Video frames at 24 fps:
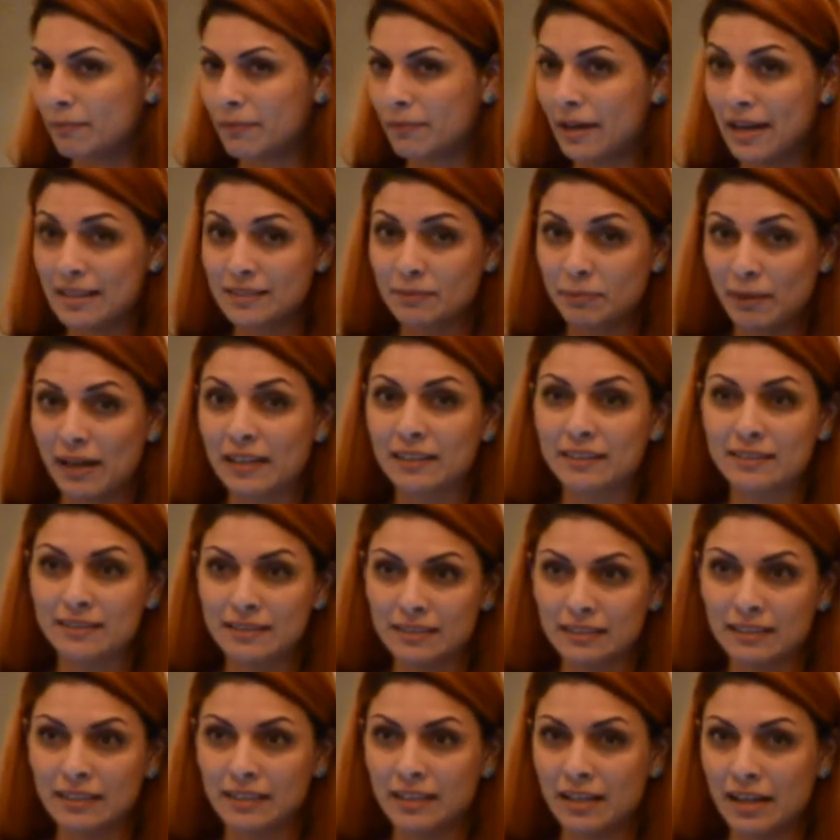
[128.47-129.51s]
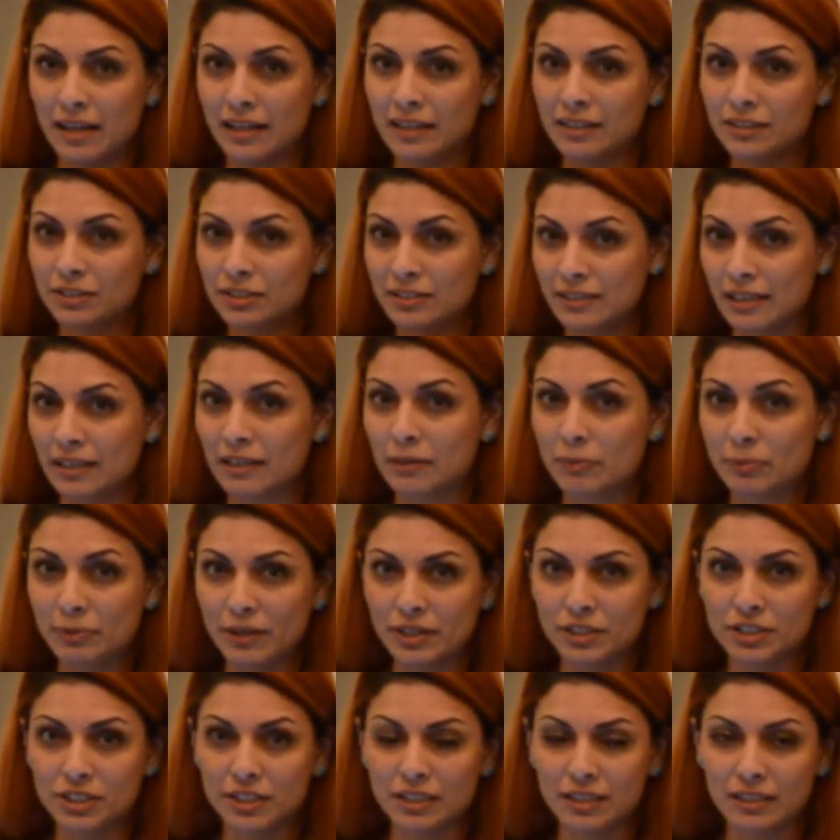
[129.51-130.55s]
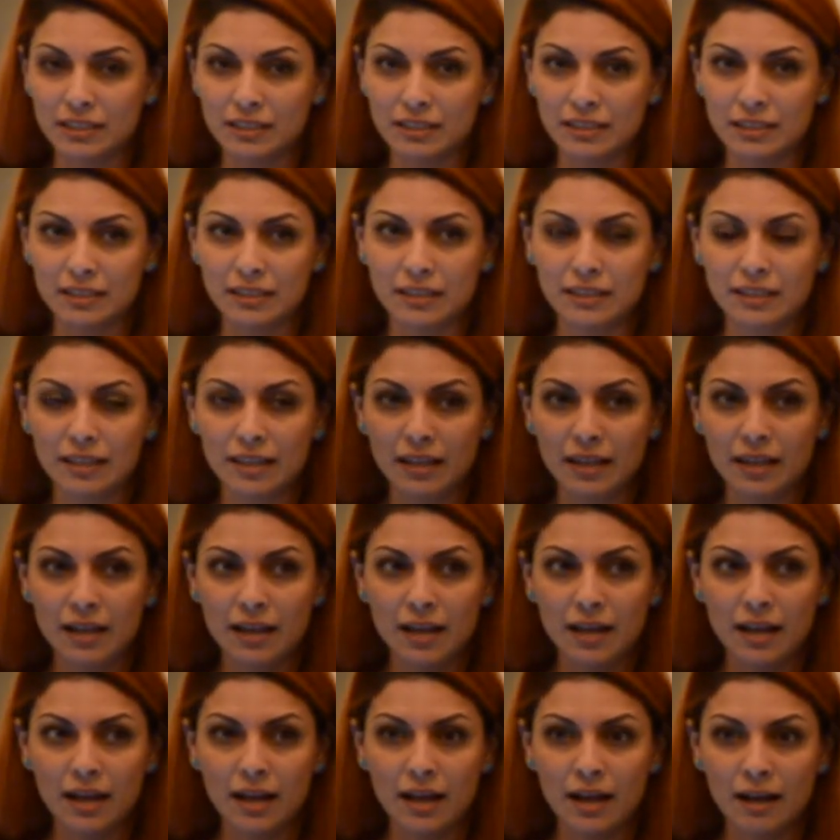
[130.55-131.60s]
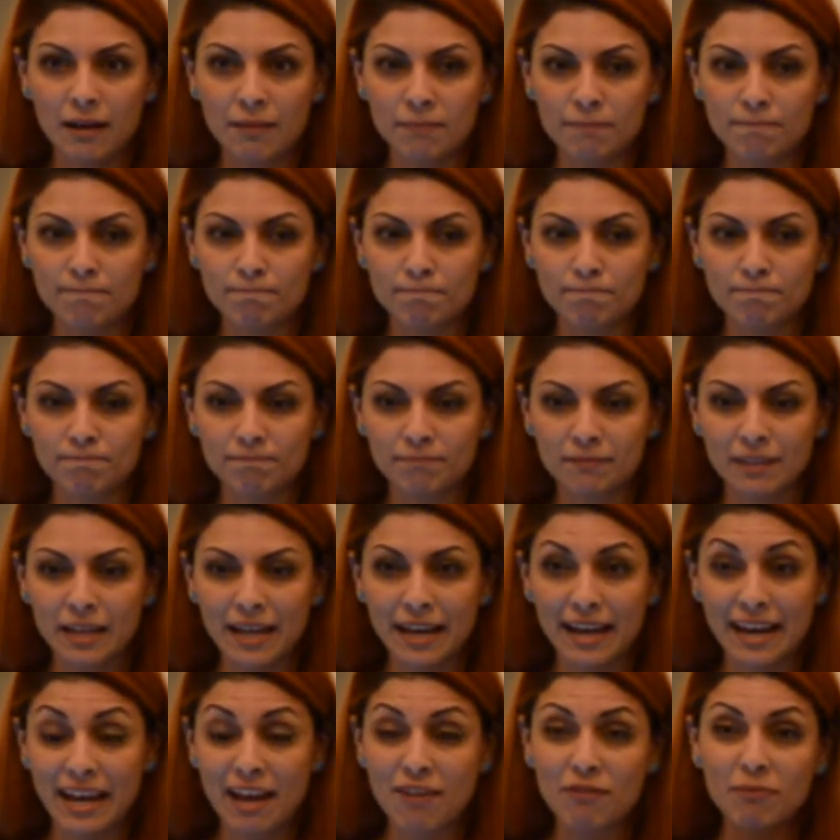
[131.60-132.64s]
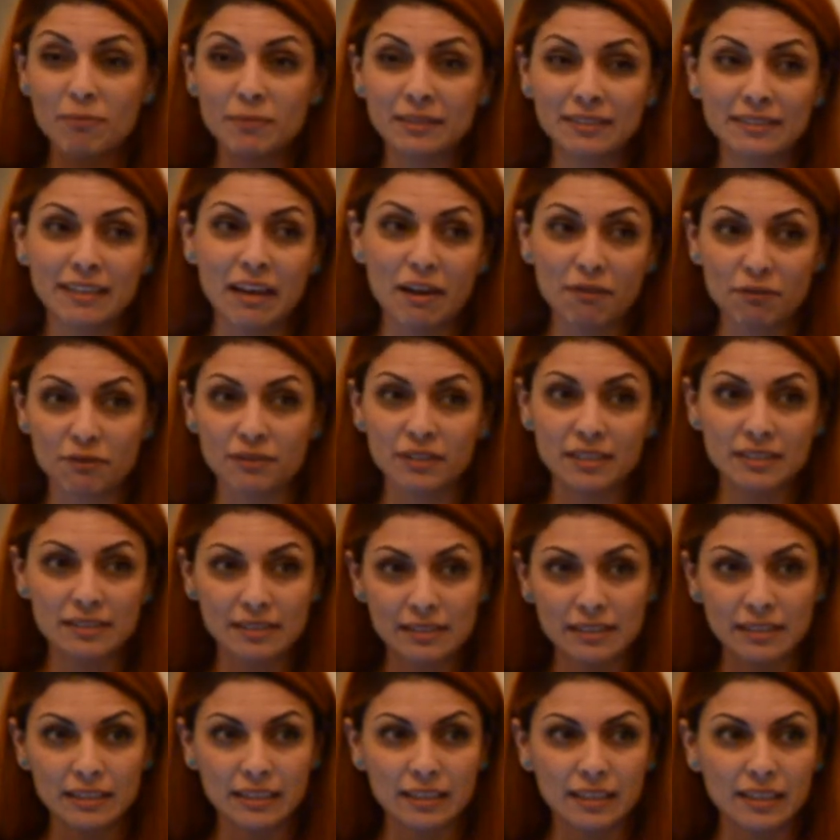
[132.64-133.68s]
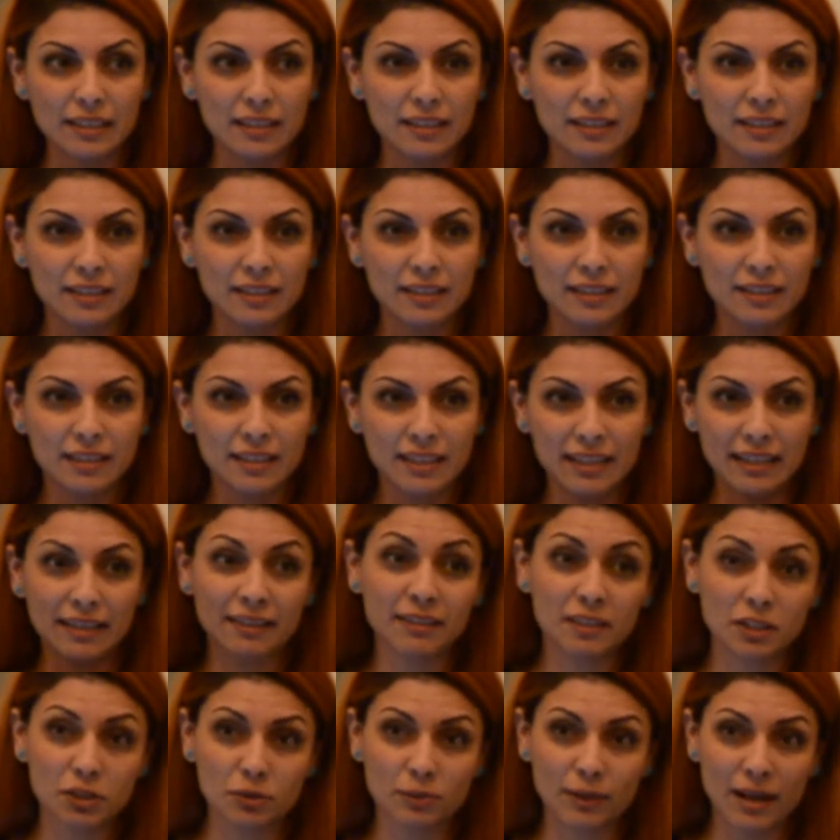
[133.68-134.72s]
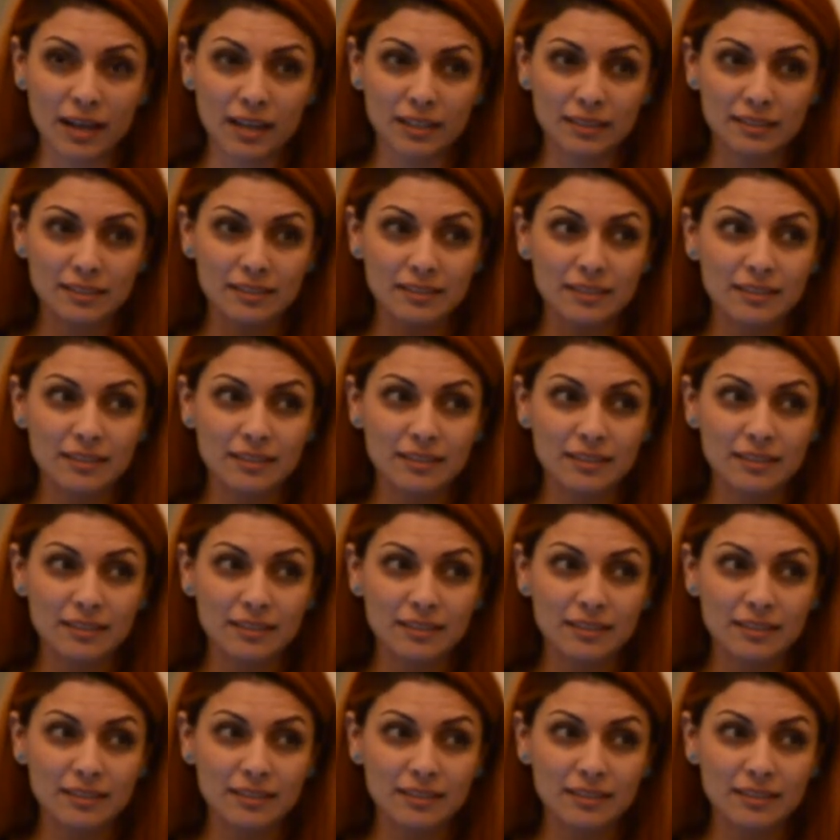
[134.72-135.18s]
As a Palestinian, I understand oppression. And I haven't been to every city in the US,